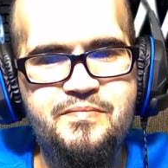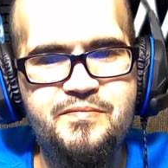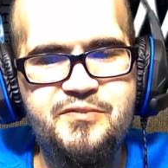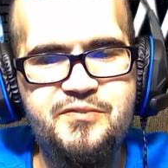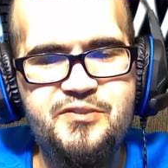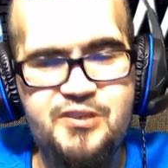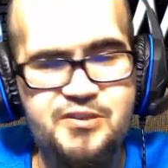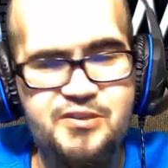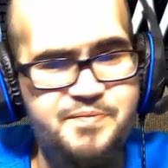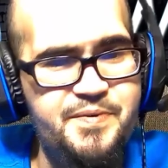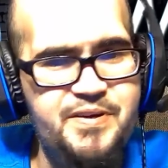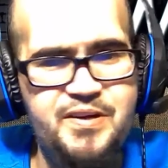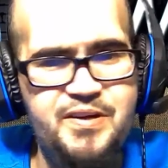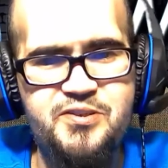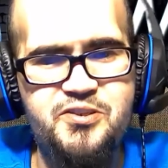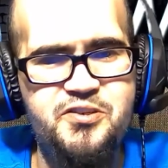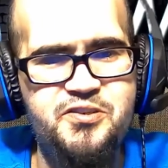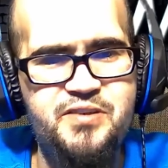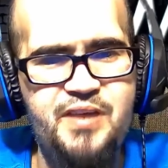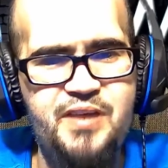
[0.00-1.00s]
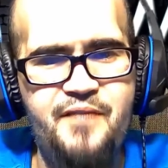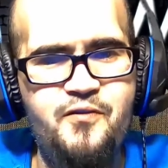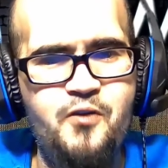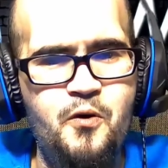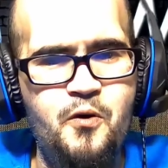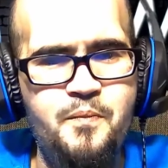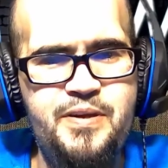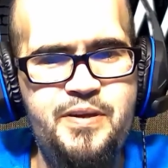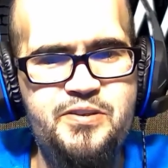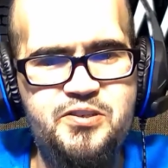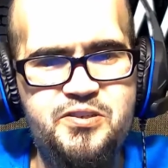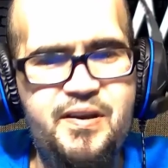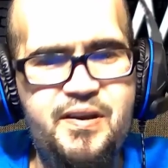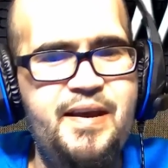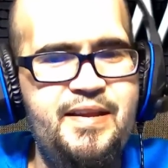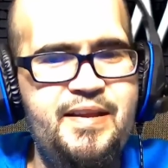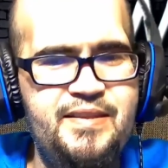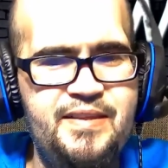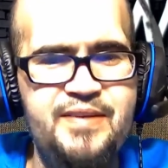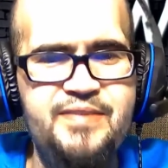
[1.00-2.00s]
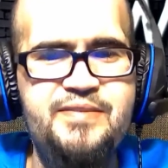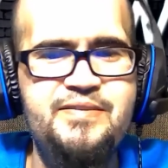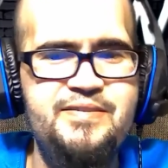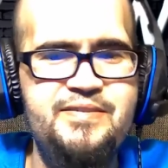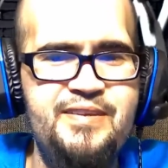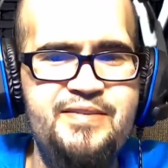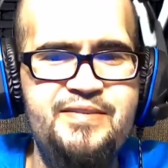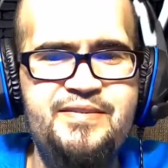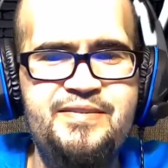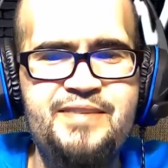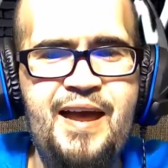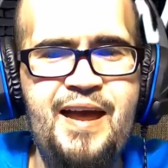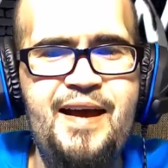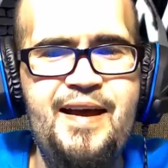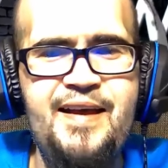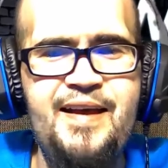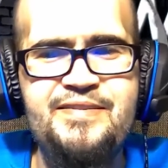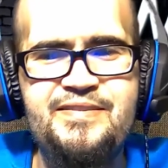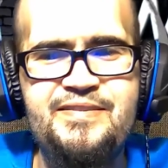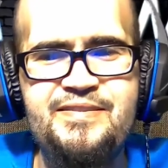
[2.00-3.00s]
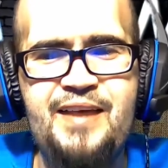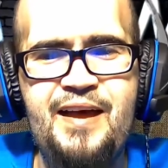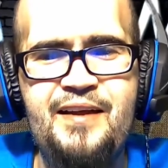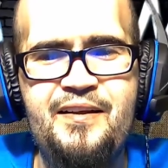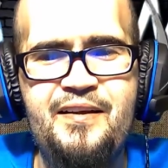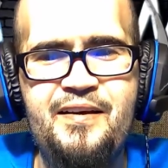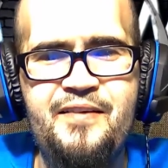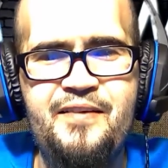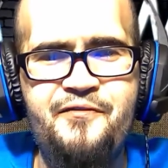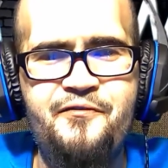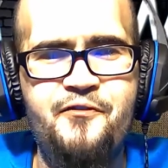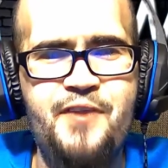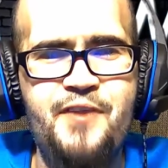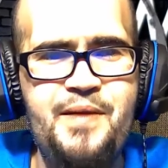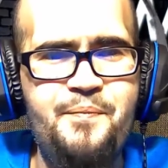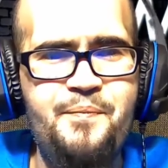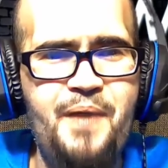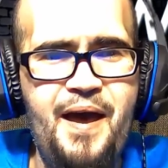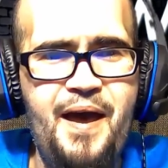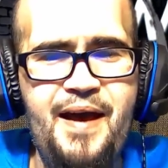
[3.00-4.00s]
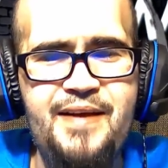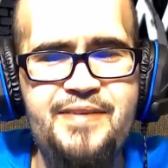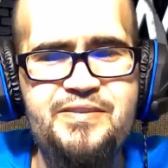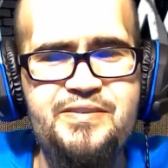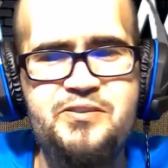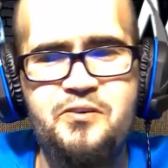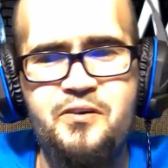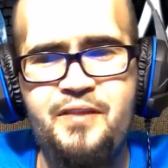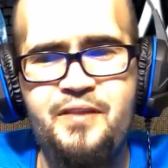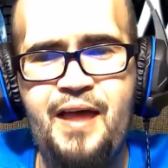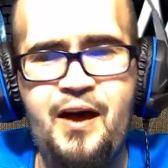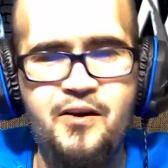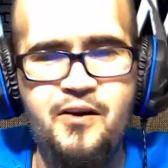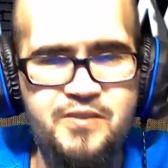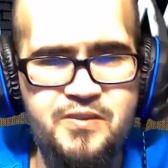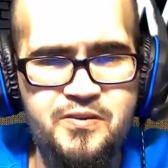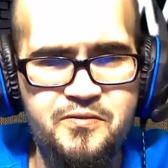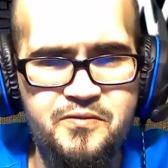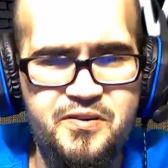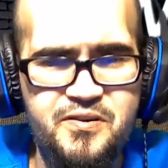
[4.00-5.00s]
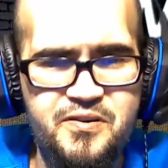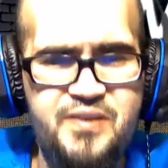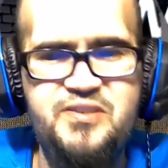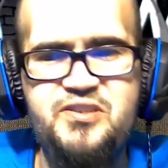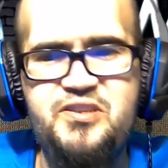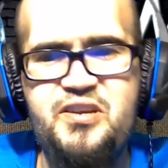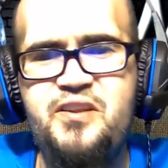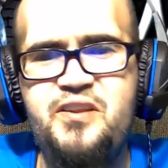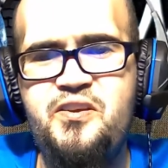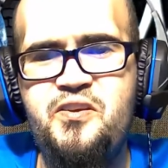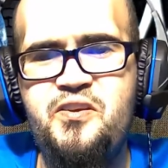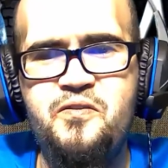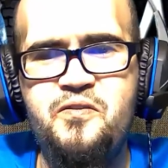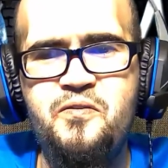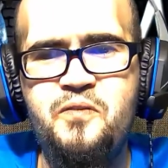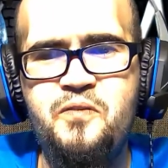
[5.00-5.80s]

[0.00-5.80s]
Just because you're saved don't mean shit. It's not a free pass to allow you to continue